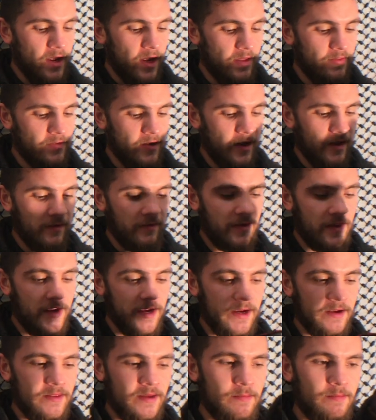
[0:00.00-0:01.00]
And then
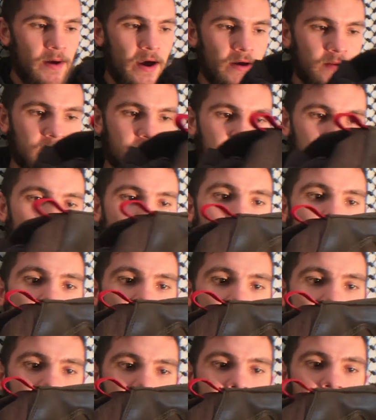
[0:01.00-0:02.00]
they, they bounce right
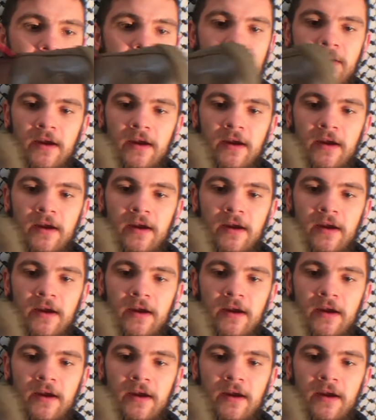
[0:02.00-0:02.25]
back.